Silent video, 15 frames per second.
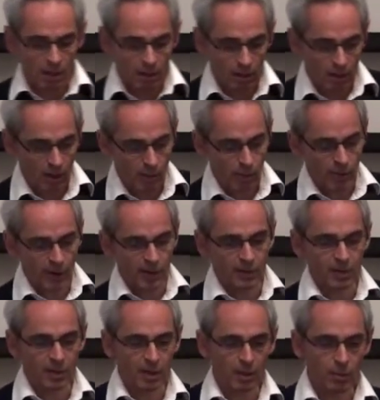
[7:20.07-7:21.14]

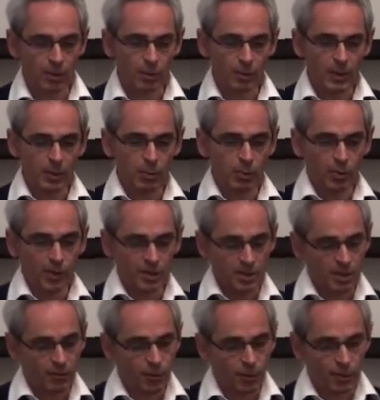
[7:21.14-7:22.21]
collaborating with people that
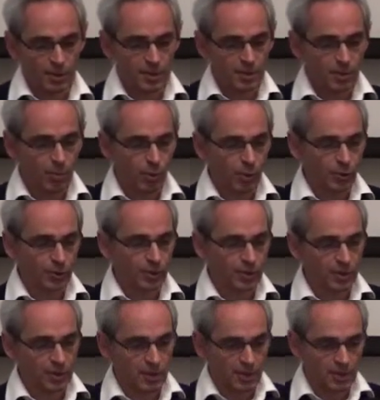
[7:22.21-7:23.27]
are for us important
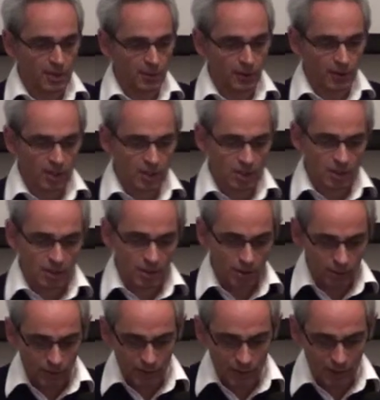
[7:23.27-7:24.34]
in this definition.
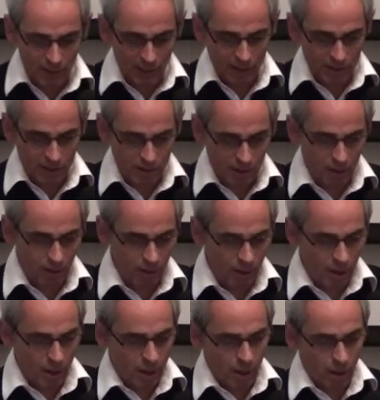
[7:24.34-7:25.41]
You'll see that all
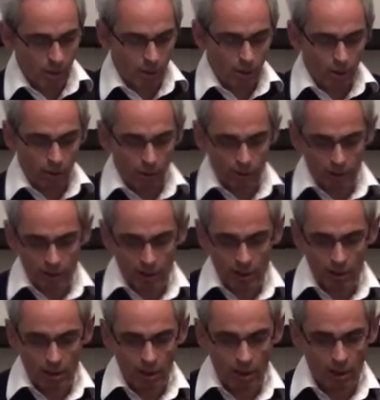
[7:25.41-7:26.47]
along
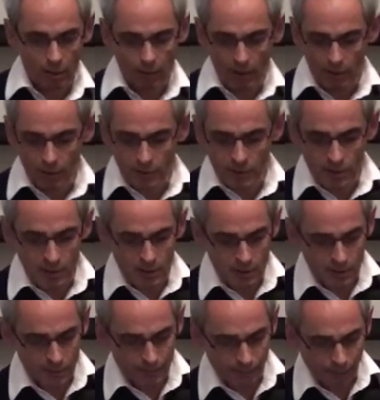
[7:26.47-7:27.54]
the references.
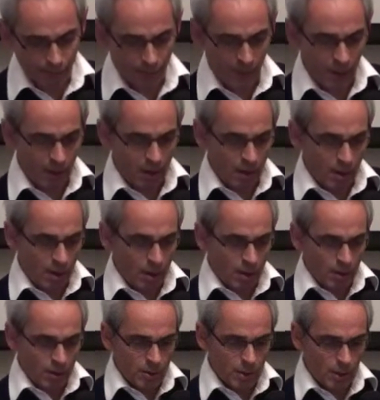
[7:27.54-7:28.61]

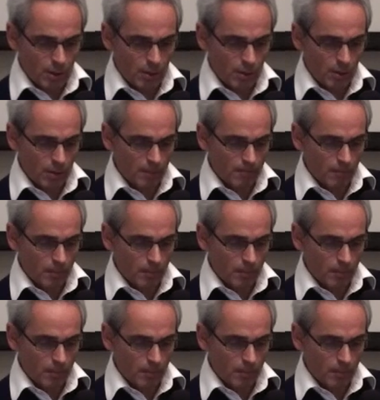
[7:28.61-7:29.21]
So